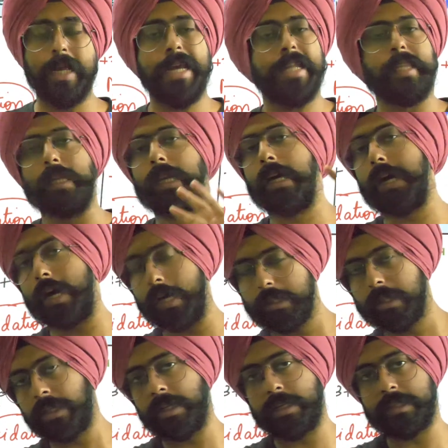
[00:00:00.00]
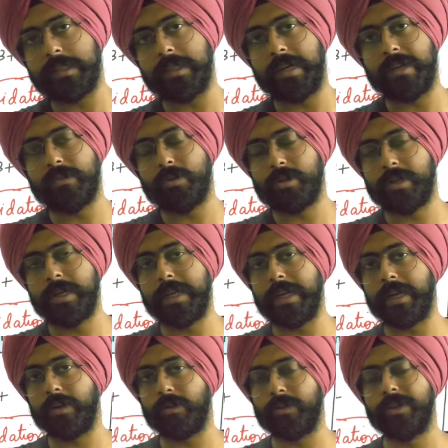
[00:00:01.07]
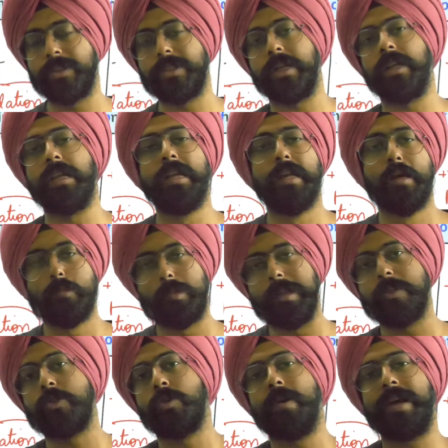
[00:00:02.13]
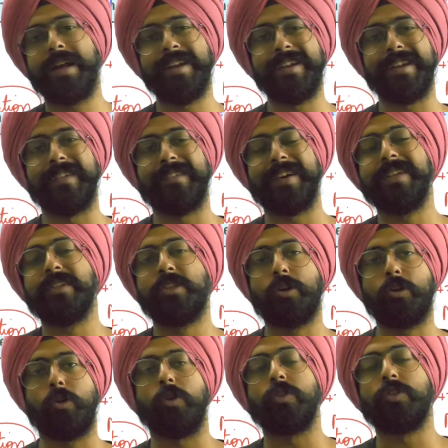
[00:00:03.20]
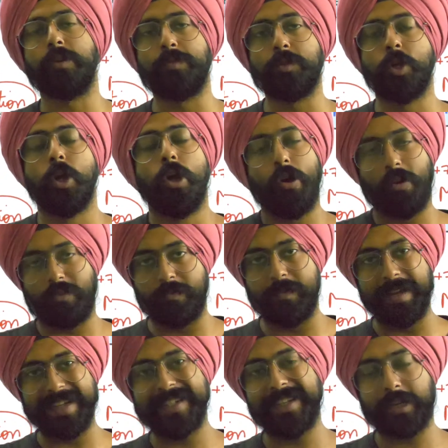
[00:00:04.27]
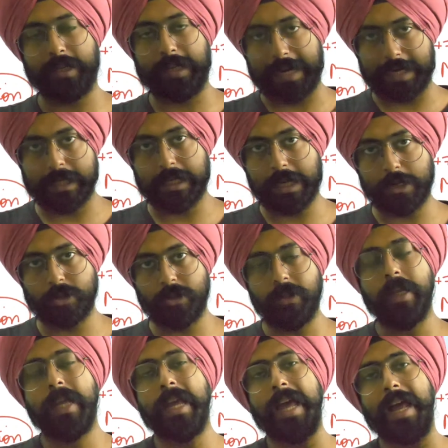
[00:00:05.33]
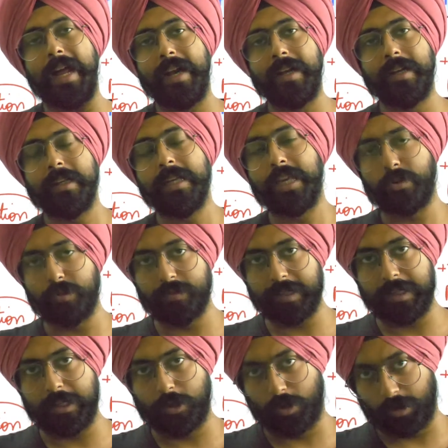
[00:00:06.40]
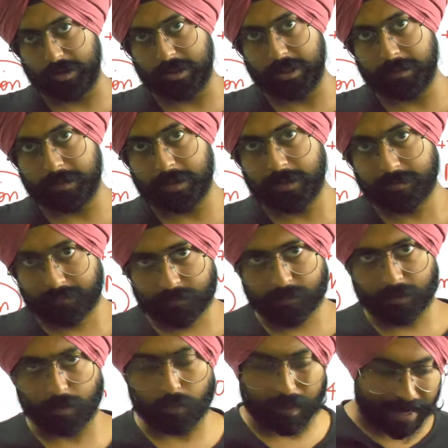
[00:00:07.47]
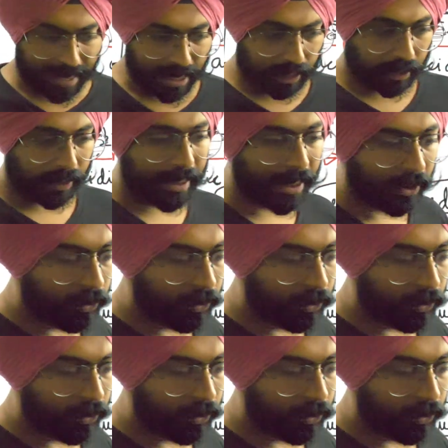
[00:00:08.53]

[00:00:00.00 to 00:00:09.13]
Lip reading: there are other classes that I've already taken on this channel. Please go back and revise the concepts of basic titration and equivalent concept. Where can you